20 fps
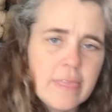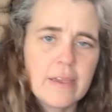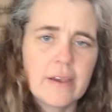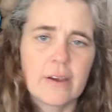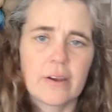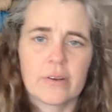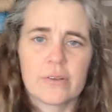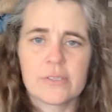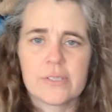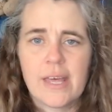There
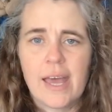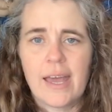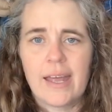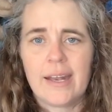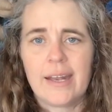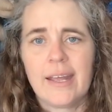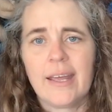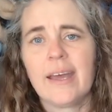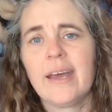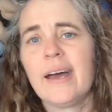goes that.
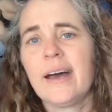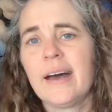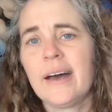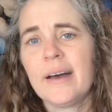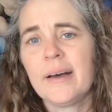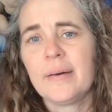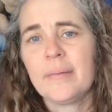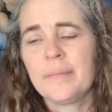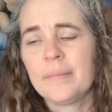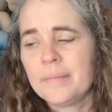
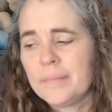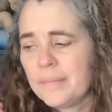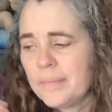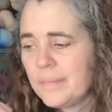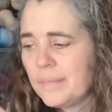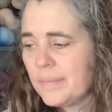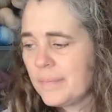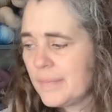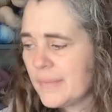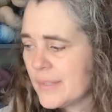
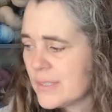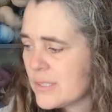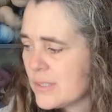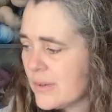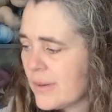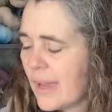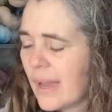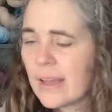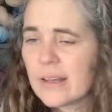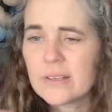So
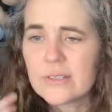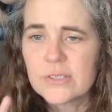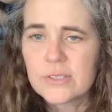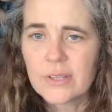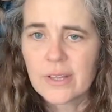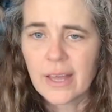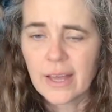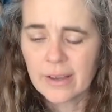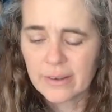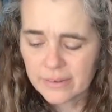yeah, so
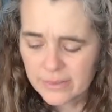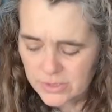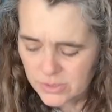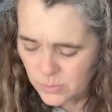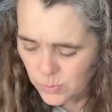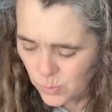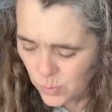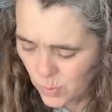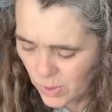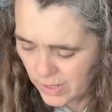that was
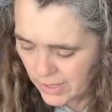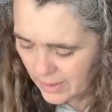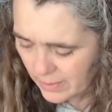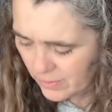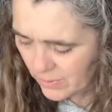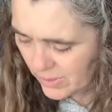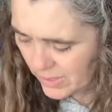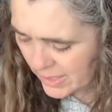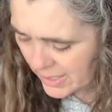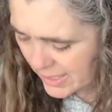what
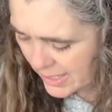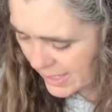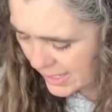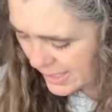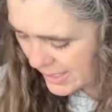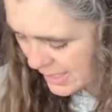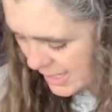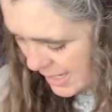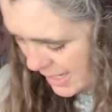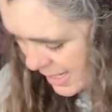I'm working
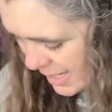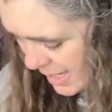on.